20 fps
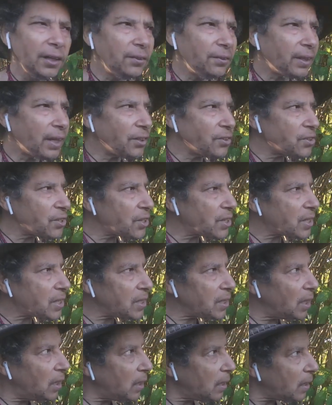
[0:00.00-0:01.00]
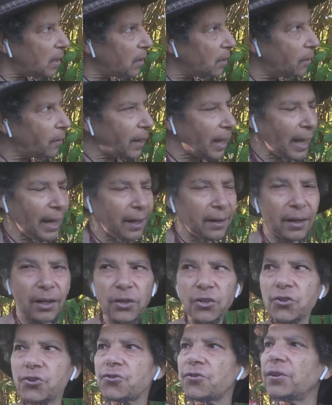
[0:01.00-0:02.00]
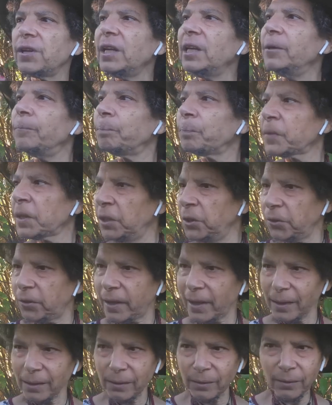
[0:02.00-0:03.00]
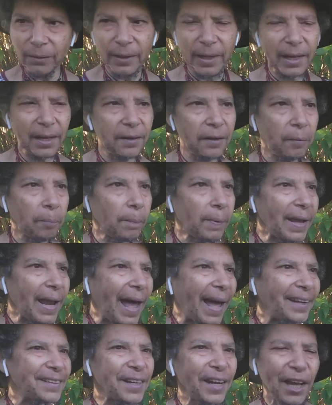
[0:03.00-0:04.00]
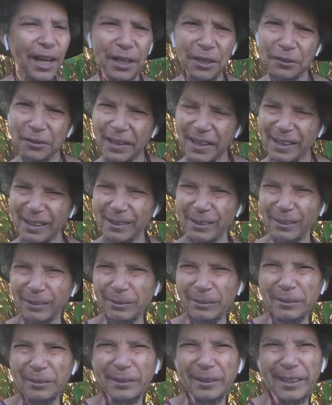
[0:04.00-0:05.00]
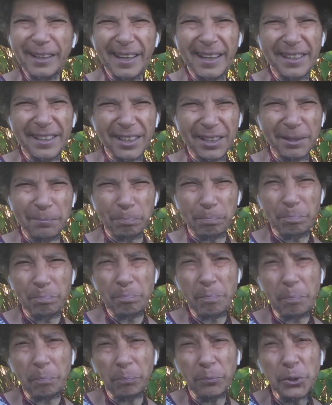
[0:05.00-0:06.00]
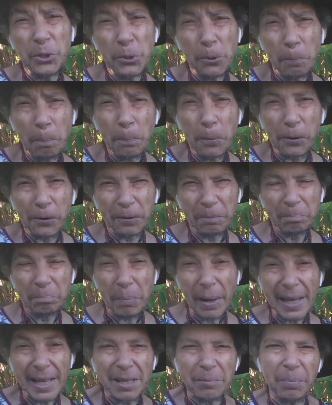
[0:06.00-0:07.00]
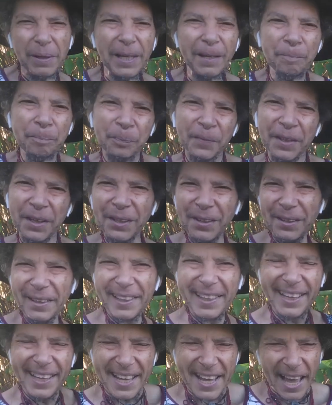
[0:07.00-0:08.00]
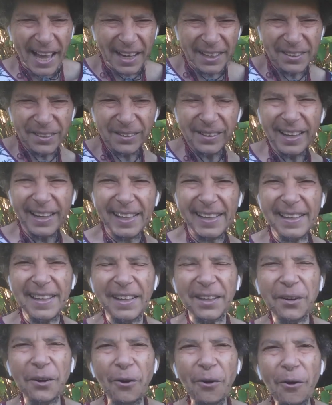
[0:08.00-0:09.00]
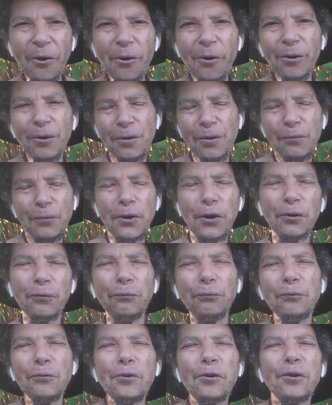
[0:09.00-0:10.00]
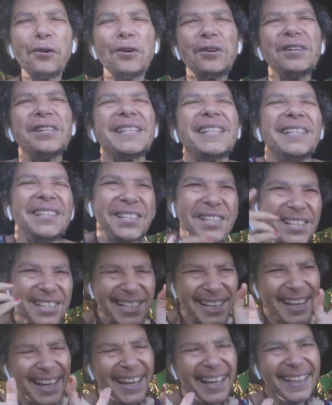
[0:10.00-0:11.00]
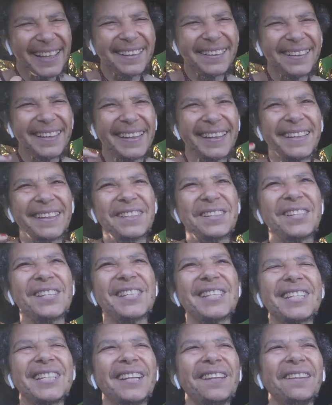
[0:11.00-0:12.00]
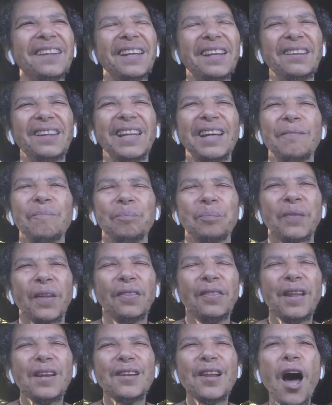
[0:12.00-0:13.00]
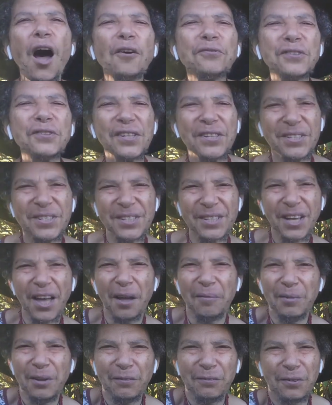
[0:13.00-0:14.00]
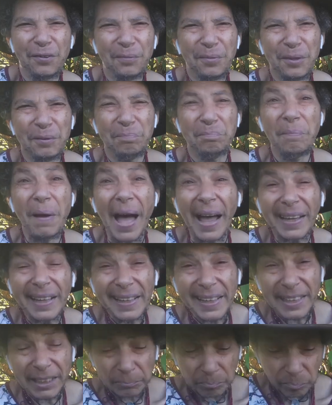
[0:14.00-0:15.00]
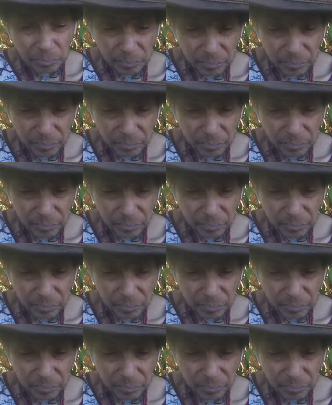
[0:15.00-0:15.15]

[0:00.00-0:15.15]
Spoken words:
You can just look at a tree, you can look at a plant, you can look at a newborn baby, like undulating all of her fours, and just, just the laughter is coming from the belly.